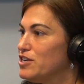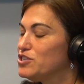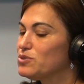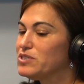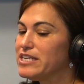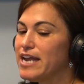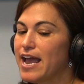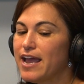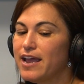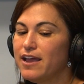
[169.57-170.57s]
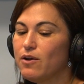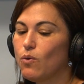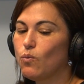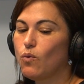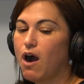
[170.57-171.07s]
So today,
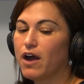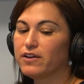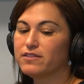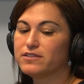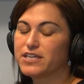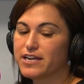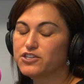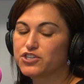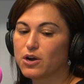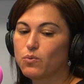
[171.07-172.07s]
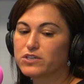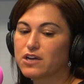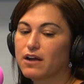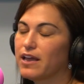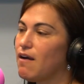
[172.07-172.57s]
on today's show, we're
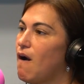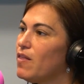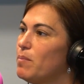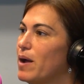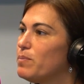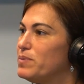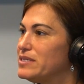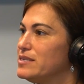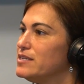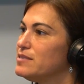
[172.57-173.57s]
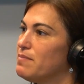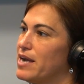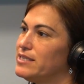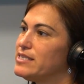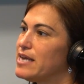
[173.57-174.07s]
talking all about business
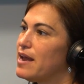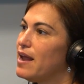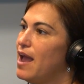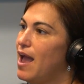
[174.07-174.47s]
mindset